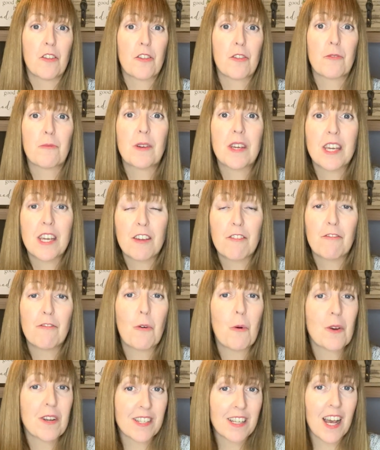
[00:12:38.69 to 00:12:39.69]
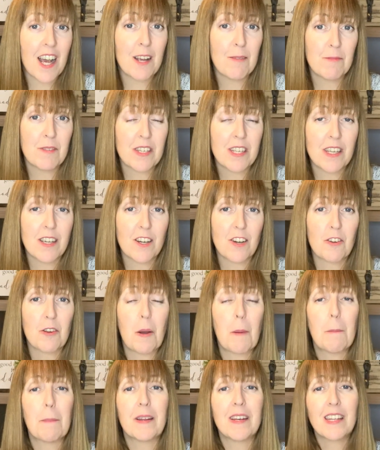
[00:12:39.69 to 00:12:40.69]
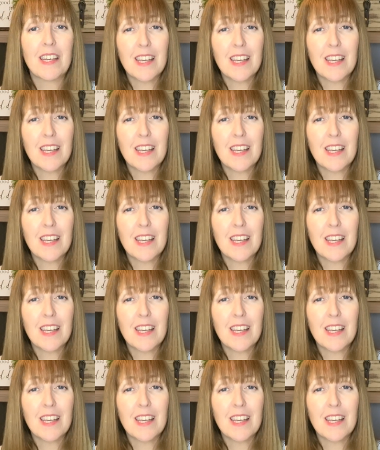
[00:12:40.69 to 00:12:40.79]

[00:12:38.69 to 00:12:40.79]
3-4 times a year, but